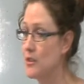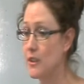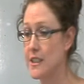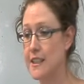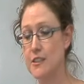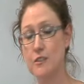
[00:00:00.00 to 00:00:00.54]
So I
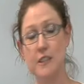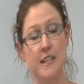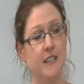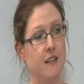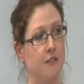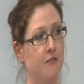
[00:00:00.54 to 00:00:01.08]
said
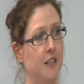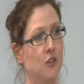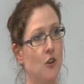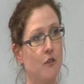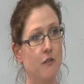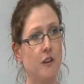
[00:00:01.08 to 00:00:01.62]
already that
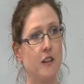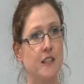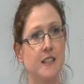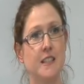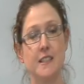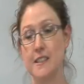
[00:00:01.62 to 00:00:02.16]
Phytophthora
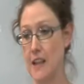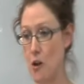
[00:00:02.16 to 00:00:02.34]
is this